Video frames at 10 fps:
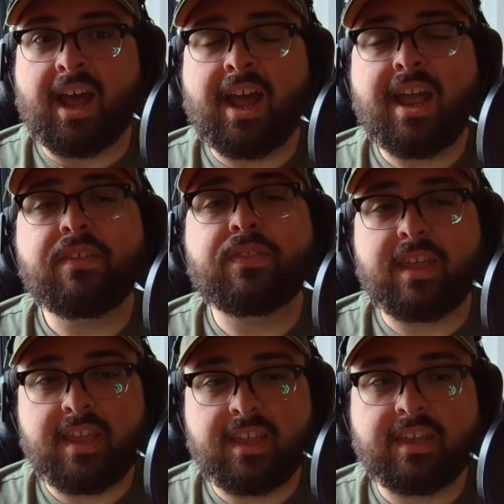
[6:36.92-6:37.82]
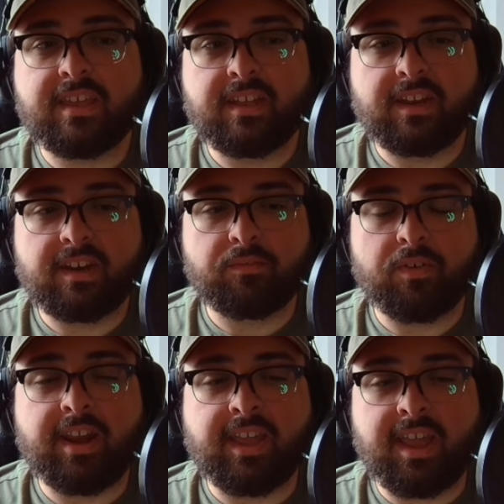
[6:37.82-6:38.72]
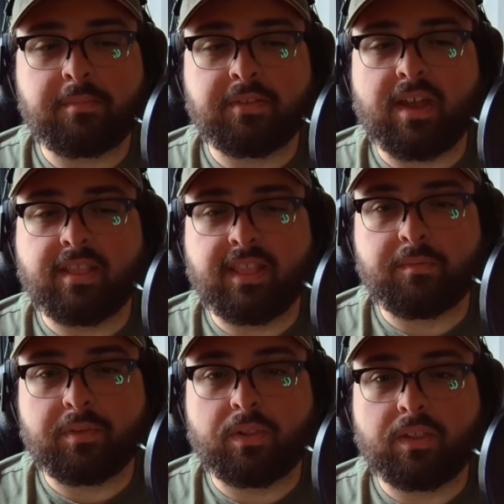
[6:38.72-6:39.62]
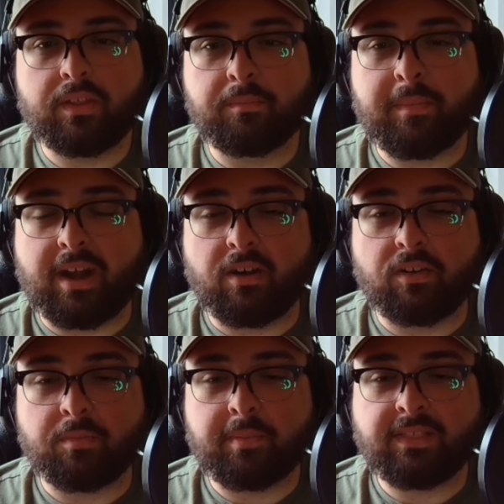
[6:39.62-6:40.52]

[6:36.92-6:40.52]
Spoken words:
I think at a game design level matters,